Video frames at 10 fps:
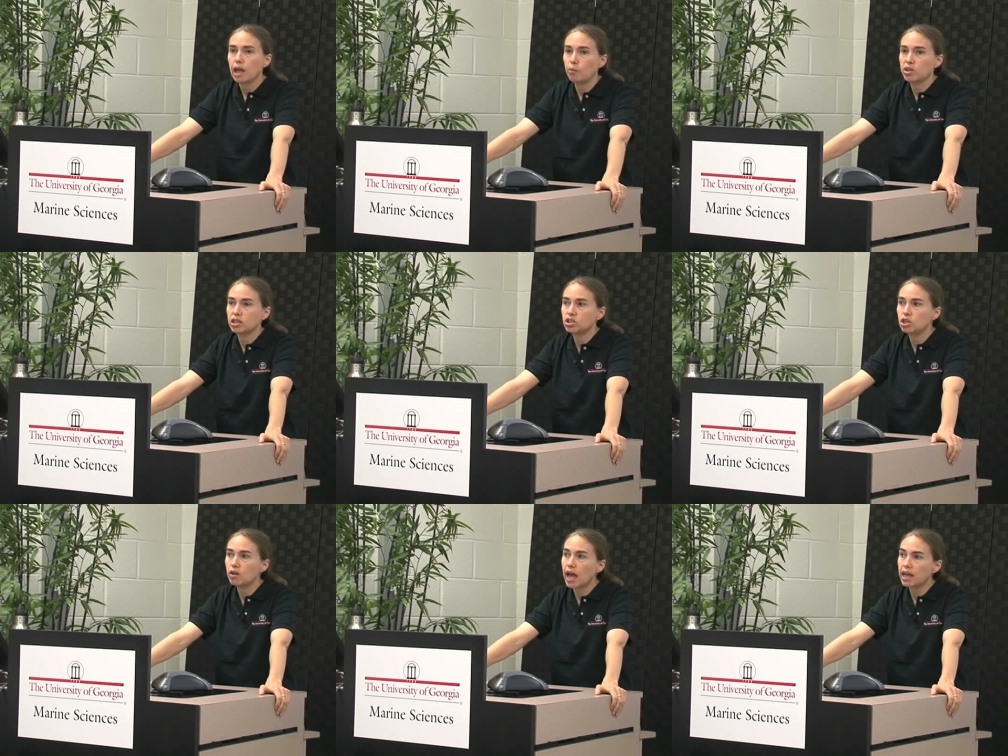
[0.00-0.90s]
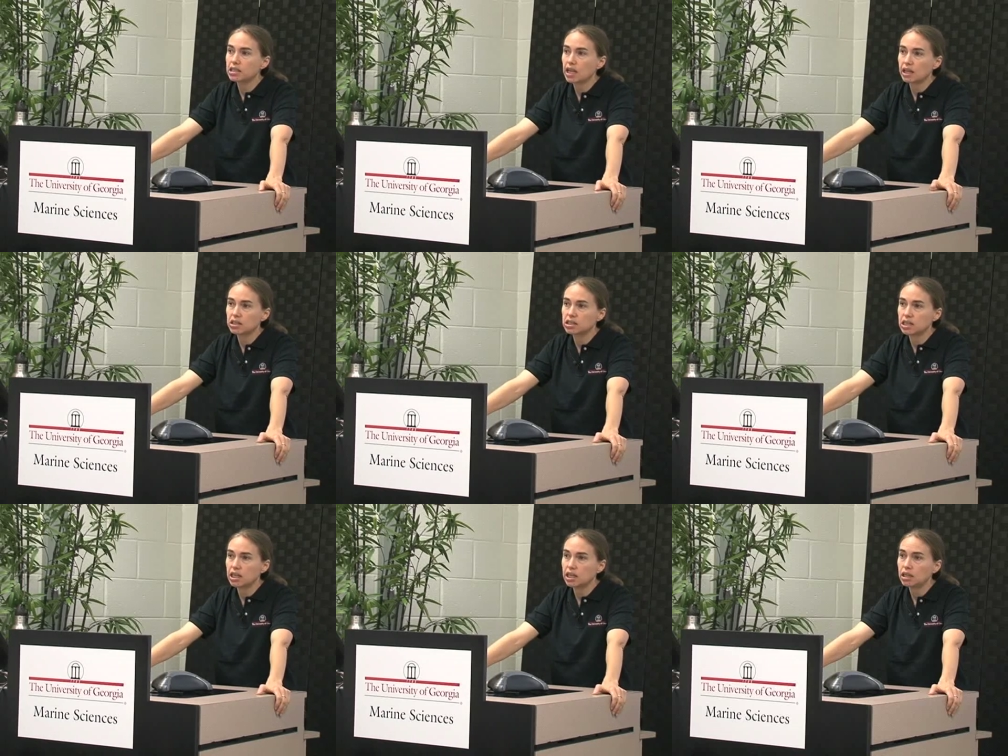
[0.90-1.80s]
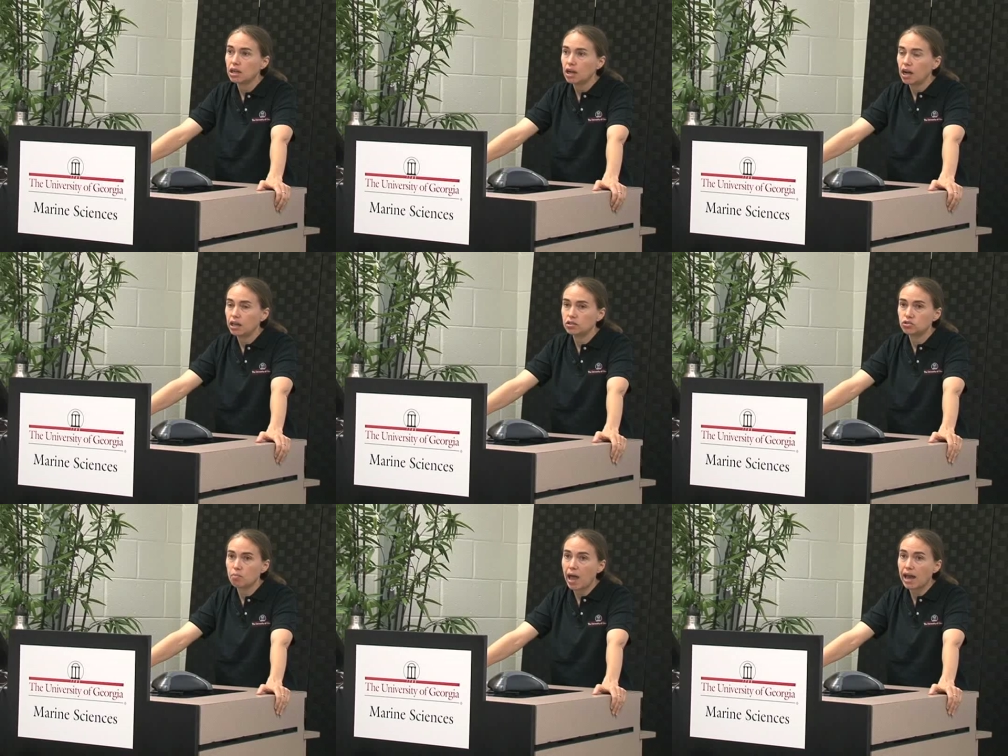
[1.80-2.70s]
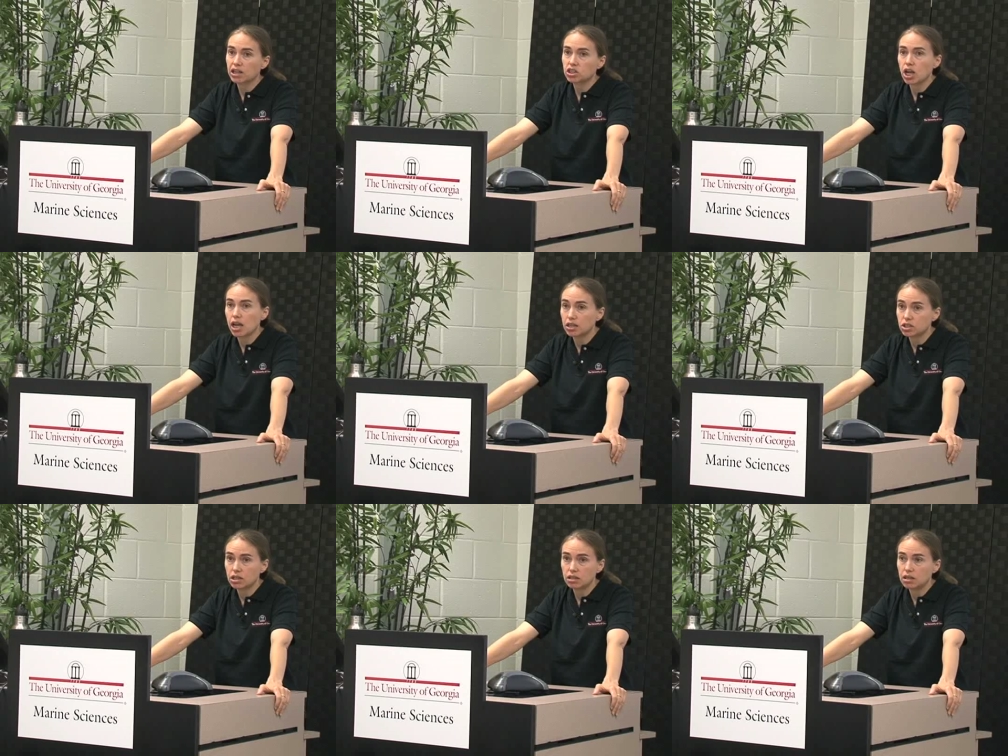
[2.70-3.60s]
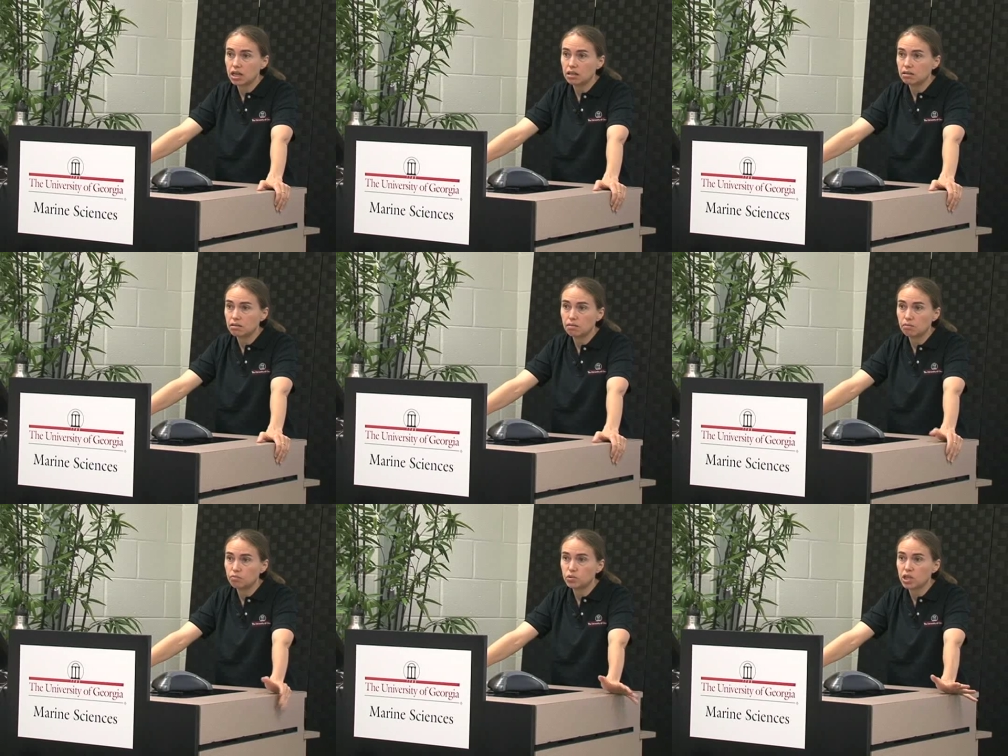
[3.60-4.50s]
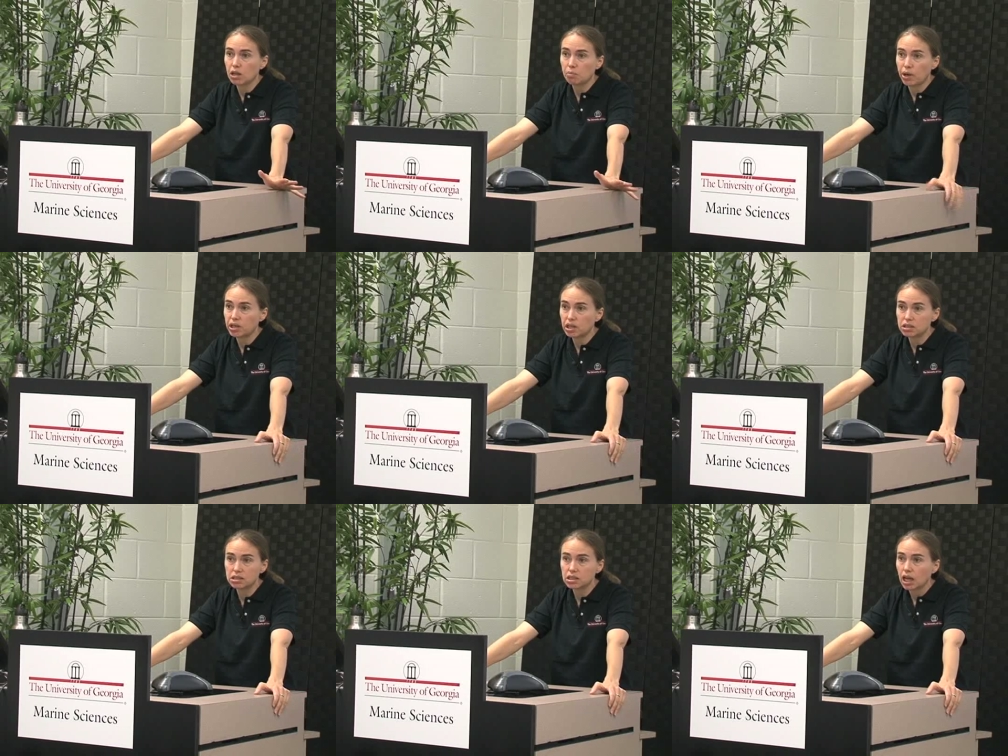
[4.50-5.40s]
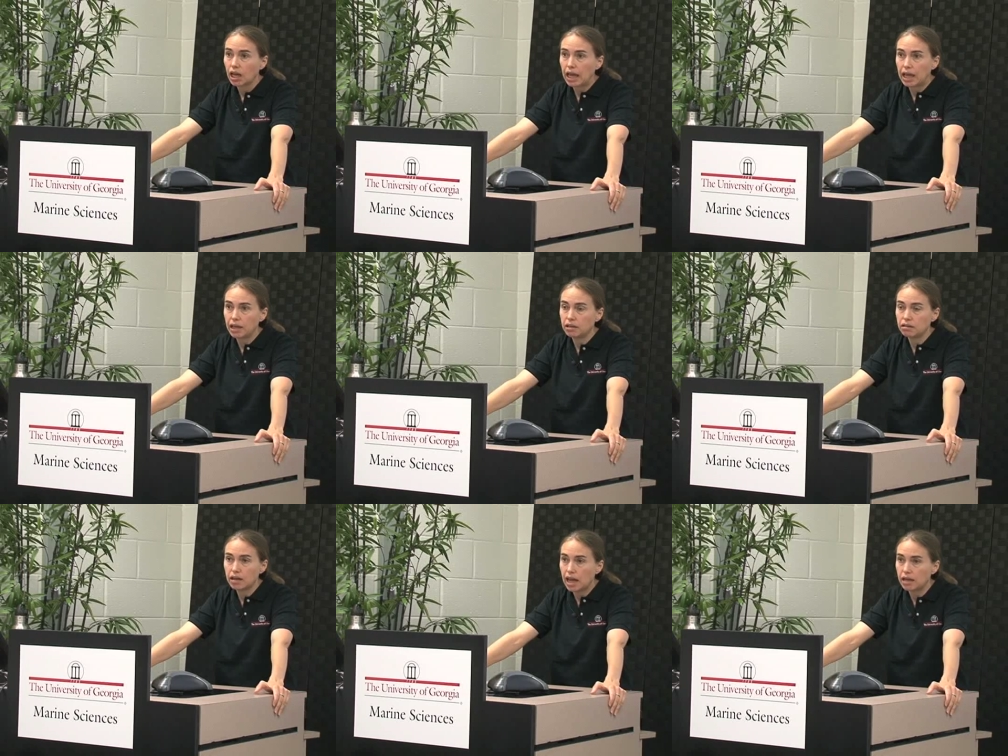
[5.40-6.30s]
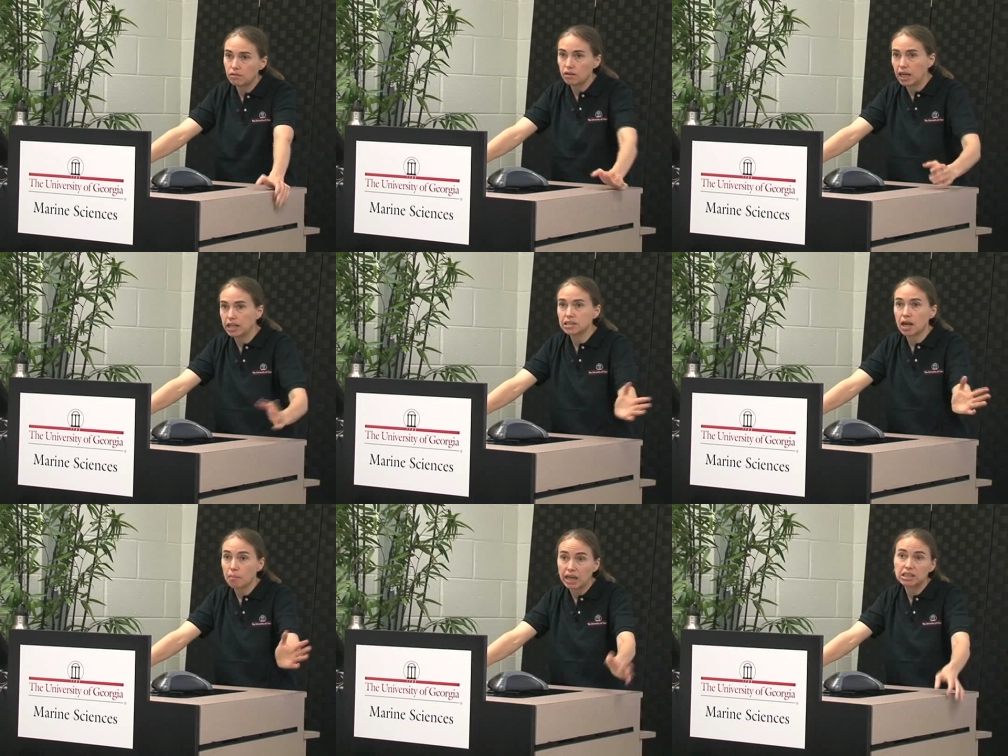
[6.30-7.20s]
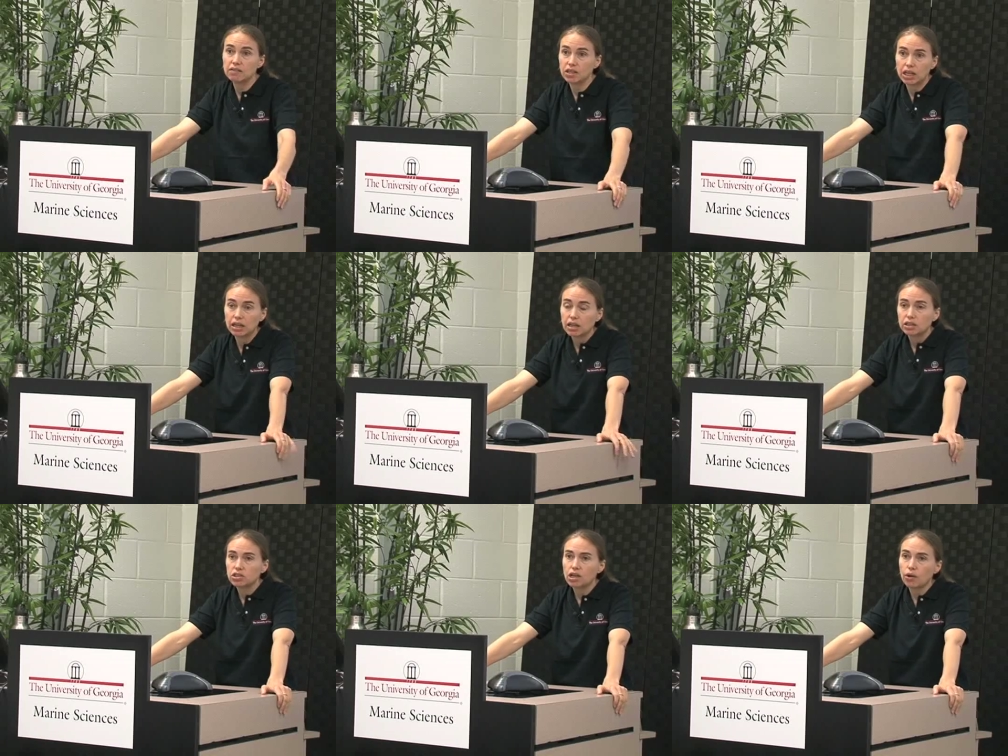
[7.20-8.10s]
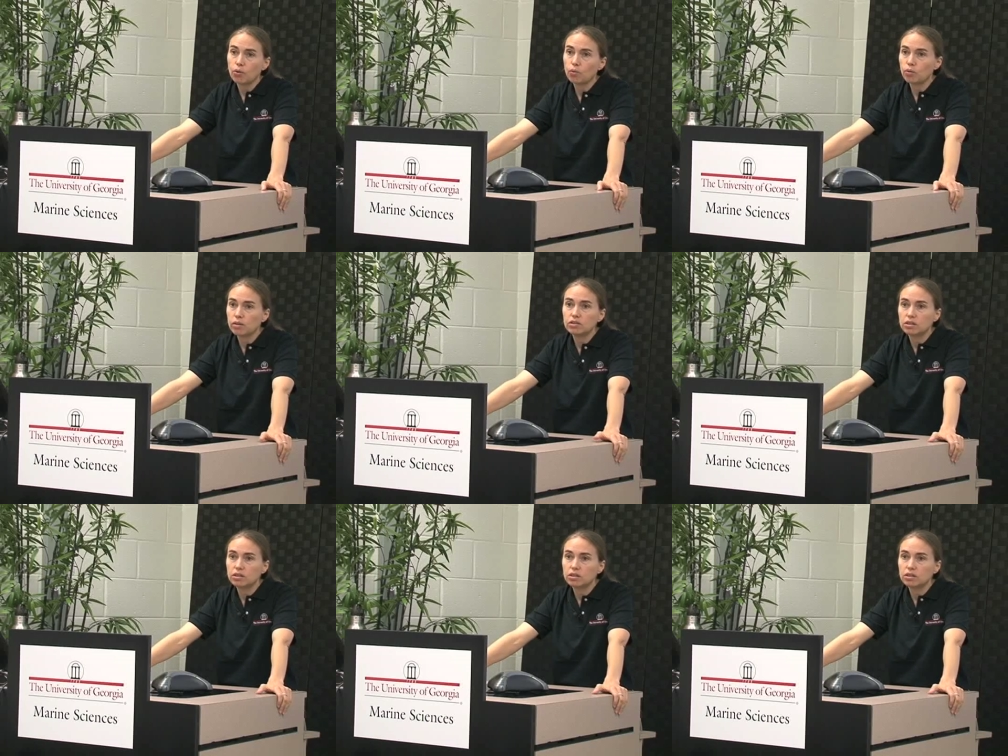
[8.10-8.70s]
and within 2 days they could see a dramatic change in cell abundance and enzyme activity. So